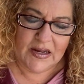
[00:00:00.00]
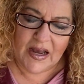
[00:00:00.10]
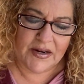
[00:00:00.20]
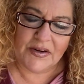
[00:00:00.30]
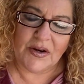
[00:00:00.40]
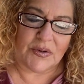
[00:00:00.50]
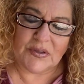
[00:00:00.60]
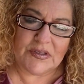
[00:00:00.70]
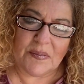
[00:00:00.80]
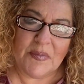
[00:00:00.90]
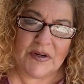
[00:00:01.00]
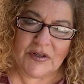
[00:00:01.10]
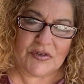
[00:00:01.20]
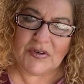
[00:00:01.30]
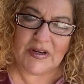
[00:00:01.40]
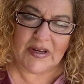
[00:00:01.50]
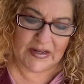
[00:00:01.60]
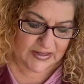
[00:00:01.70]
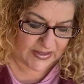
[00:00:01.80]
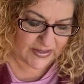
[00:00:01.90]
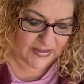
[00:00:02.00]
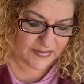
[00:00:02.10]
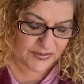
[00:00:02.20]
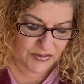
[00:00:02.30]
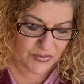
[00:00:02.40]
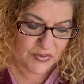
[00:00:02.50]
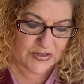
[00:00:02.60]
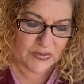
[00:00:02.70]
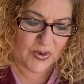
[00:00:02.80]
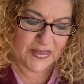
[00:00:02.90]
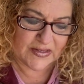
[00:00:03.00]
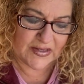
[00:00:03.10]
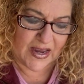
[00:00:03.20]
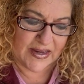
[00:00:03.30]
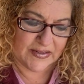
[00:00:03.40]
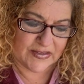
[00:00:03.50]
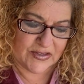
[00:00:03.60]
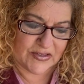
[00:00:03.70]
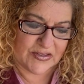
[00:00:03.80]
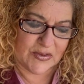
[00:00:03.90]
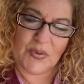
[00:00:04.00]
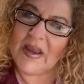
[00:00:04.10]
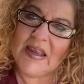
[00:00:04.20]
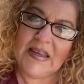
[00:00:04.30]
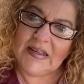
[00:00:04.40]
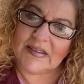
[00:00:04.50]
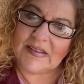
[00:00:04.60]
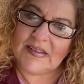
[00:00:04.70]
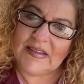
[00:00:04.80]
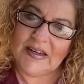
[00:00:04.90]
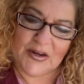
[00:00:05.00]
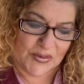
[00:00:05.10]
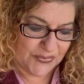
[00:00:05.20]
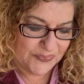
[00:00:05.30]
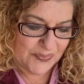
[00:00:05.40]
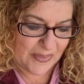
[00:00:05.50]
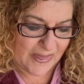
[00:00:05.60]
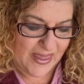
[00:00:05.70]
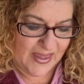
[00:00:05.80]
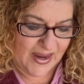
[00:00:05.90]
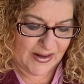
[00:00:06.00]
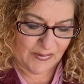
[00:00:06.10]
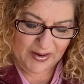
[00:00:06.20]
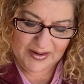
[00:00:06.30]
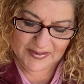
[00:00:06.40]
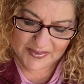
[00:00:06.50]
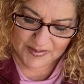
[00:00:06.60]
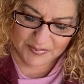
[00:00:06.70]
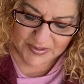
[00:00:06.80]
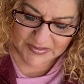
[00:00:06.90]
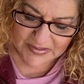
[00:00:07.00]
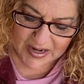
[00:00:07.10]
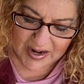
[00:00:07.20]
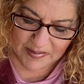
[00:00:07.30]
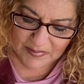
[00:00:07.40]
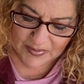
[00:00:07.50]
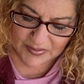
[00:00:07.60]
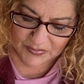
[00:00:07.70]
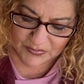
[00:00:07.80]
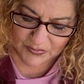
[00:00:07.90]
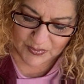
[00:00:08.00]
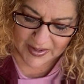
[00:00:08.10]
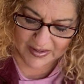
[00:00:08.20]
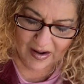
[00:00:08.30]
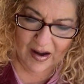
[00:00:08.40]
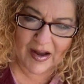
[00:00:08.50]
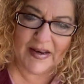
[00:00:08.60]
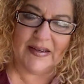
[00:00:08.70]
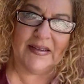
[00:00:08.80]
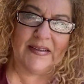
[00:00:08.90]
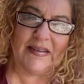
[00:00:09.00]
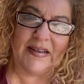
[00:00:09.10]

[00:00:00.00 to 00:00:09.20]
ministry. There's a reason why this guy is just the way he is, Anyway, but as time went on,